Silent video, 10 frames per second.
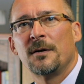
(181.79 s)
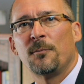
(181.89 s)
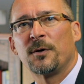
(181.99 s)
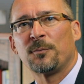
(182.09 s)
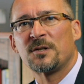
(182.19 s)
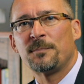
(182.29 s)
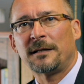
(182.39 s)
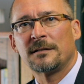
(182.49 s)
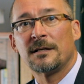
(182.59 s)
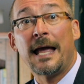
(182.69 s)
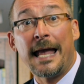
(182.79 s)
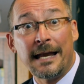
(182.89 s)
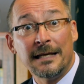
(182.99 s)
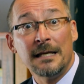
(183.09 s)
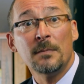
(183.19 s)
with respect to
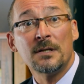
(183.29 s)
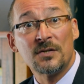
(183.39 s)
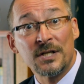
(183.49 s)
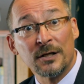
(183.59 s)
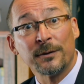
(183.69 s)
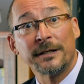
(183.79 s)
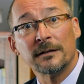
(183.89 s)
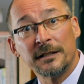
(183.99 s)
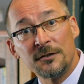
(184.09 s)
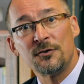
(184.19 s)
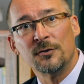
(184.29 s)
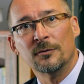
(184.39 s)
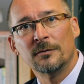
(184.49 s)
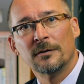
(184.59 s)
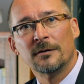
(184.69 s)
any material
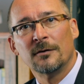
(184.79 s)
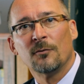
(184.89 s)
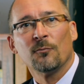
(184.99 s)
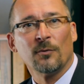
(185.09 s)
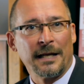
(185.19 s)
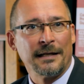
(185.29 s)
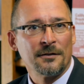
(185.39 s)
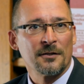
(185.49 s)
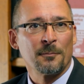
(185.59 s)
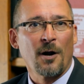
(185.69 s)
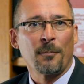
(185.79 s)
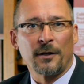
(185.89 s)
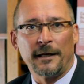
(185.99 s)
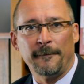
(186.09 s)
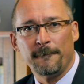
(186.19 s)
issue relating to the
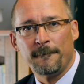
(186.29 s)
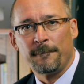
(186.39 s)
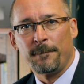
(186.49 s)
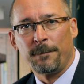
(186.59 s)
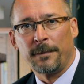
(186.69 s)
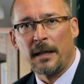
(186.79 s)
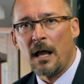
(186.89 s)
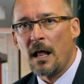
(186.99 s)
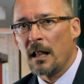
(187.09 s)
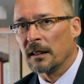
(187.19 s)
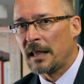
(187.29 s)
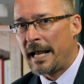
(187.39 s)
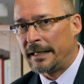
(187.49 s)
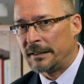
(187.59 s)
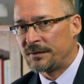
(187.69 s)
property.
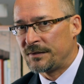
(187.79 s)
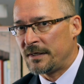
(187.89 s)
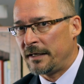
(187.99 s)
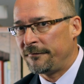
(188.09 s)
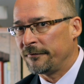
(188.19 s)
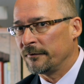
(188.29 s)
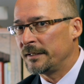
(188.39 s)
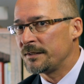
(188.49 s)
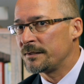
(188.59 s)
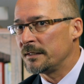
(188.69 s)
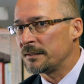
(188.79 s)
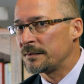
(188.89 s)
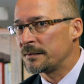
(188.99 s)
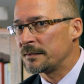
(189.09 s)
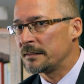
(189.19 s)
Like, say, for
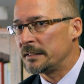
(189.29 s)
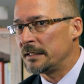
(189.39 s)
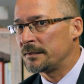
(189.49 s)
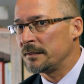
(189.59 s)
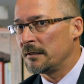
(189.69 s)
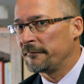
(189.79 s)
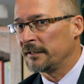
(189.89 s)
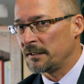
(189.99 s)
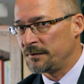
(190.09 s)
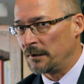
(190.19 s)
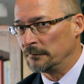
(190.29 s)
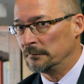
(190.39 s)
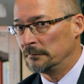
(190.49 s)
instance, it's in a flood zone.